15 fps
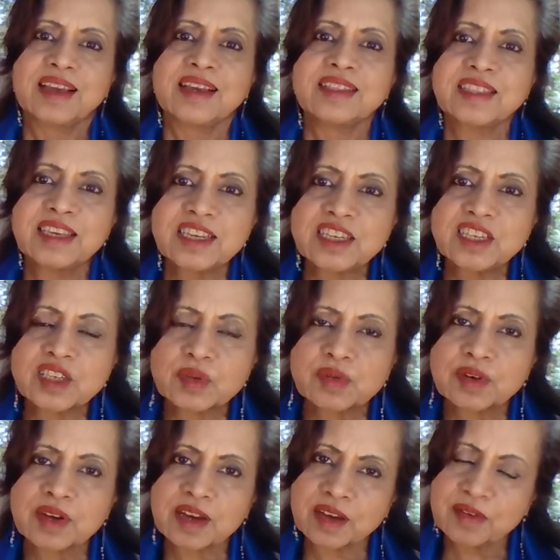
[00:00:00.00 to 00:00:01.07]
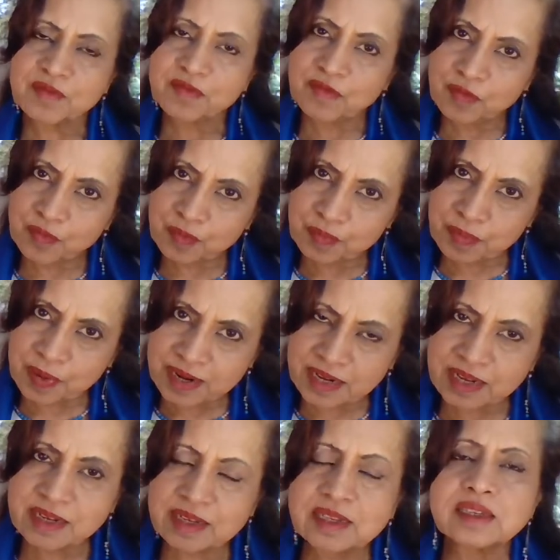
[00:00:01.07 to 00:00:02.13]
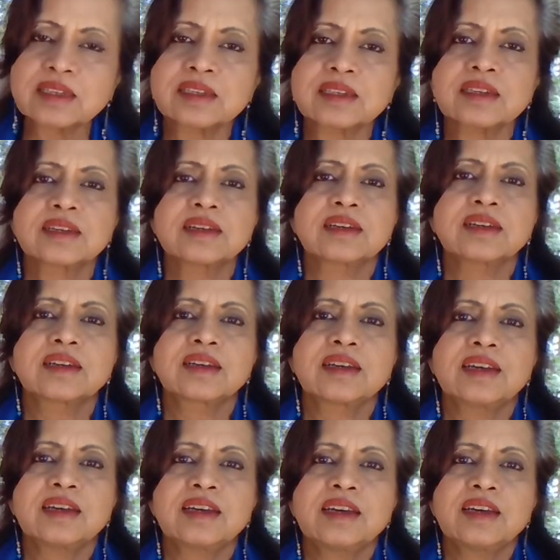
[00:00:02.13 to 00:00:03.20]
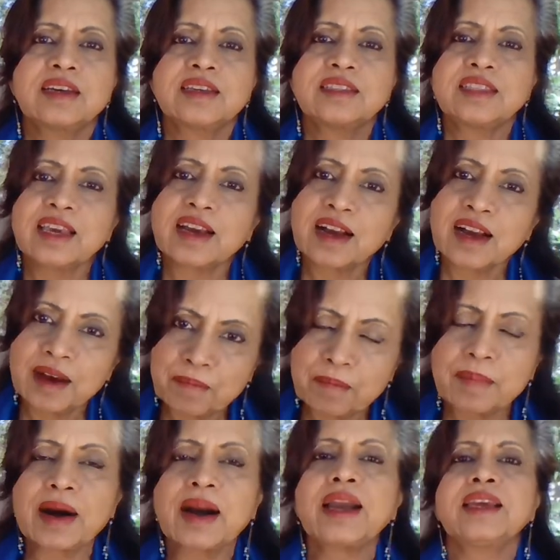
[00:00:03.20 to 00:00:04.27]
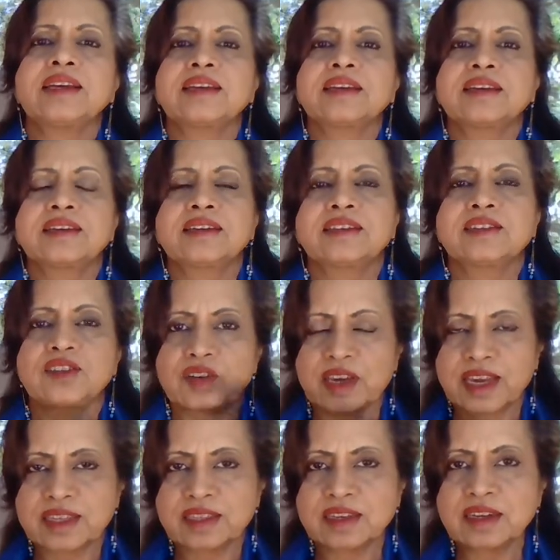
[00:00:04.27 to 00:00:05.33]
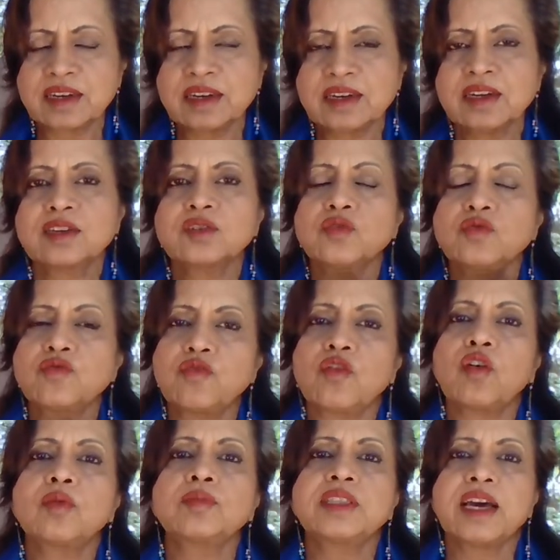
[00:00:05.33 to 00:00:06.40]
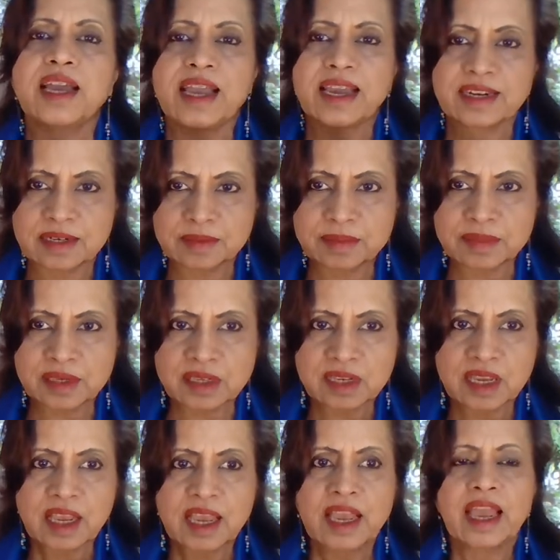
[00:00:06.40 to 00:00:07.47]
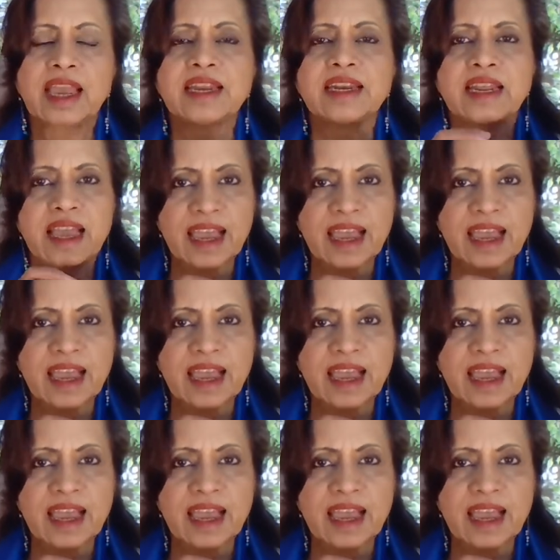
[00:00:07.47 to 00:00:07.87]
These particles, they combine together to form the atoms, and